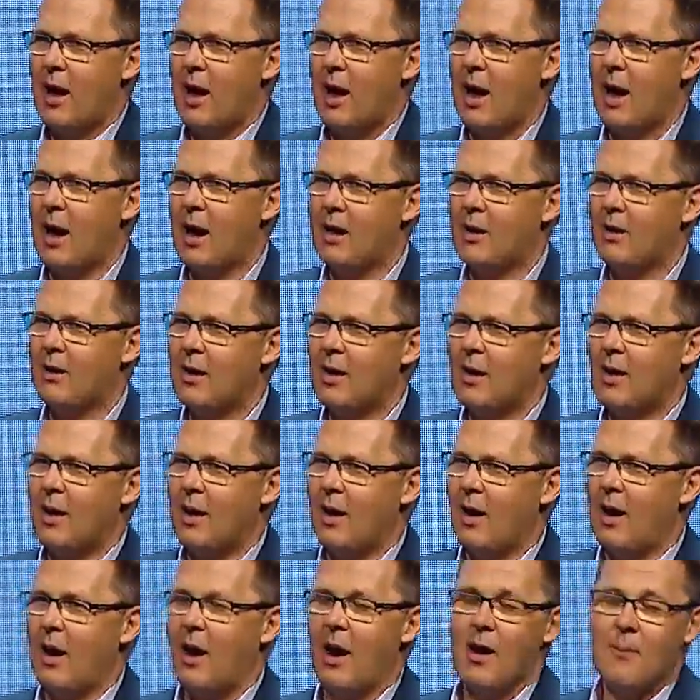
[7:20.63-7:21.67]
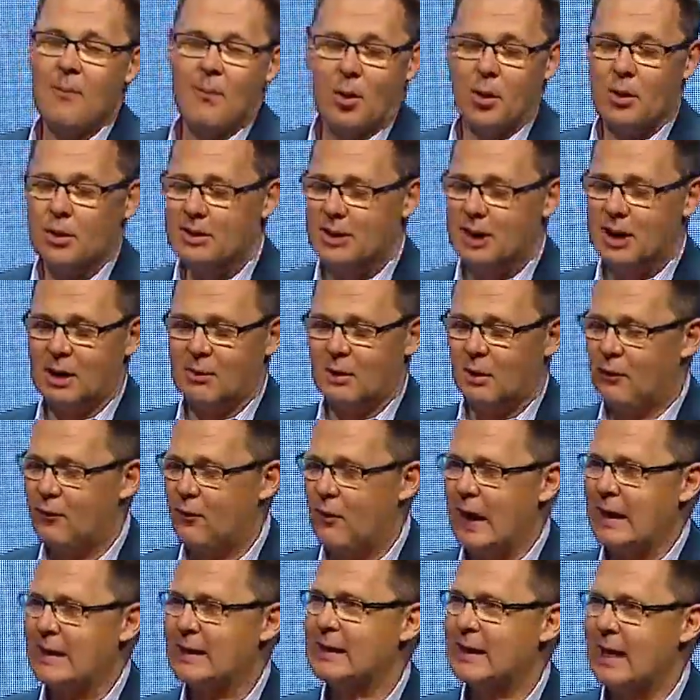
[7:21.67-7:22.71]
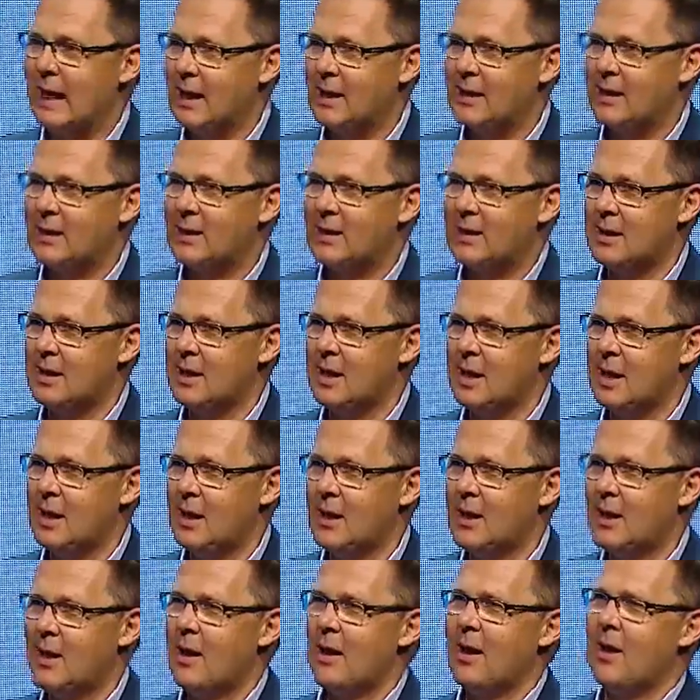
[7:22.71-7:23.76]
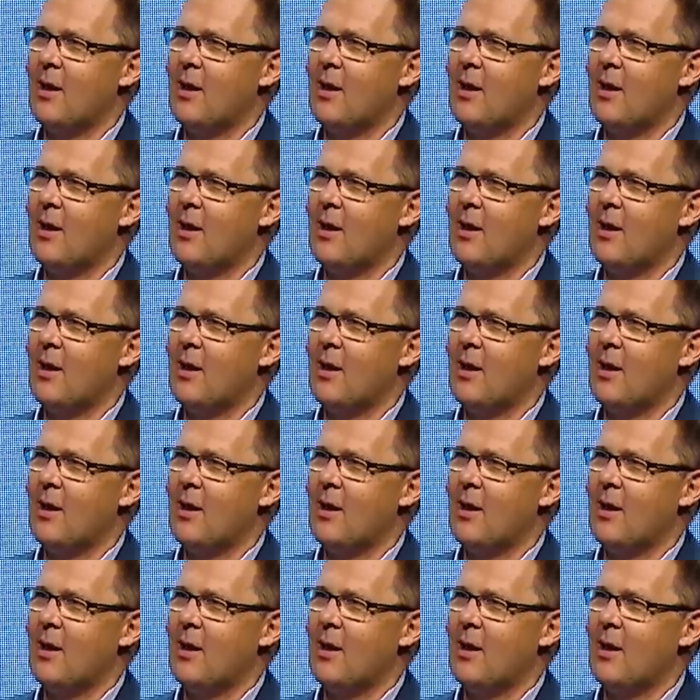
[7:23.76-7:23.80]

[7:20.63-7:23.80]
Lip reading: and I'm personally going to be fascinated to see